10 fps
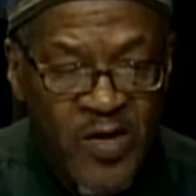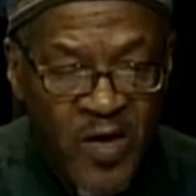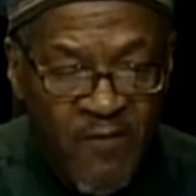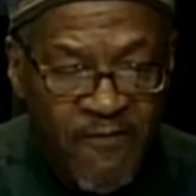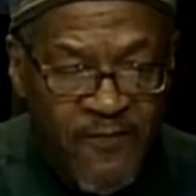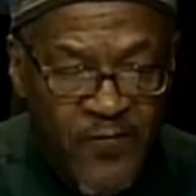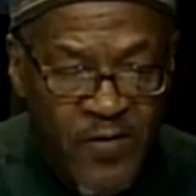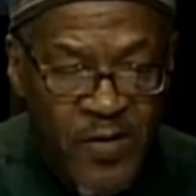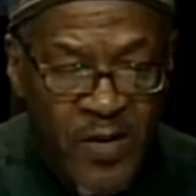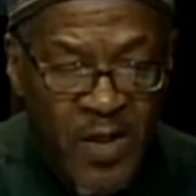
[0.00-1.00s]
help
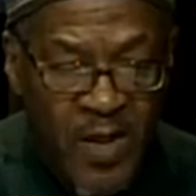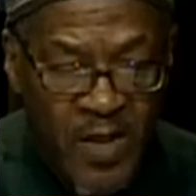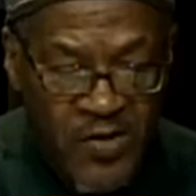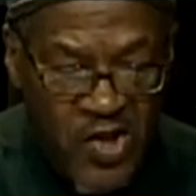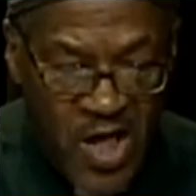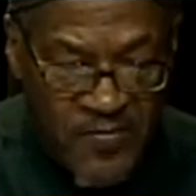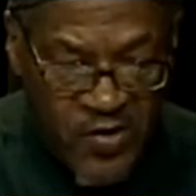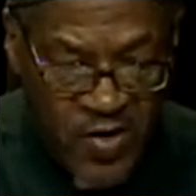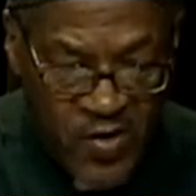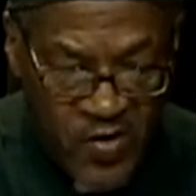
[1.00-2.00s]
for job
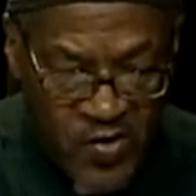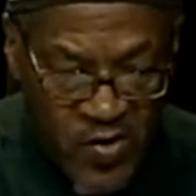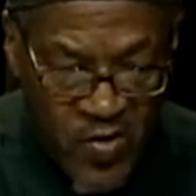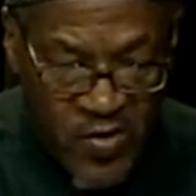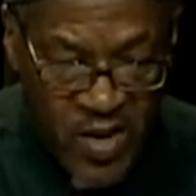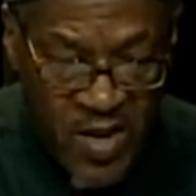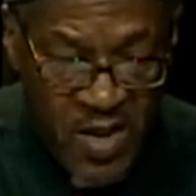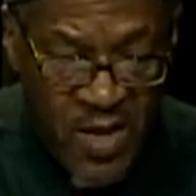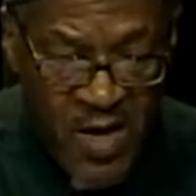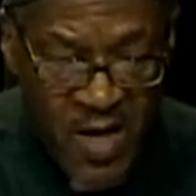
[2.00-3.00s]
seekers, okay?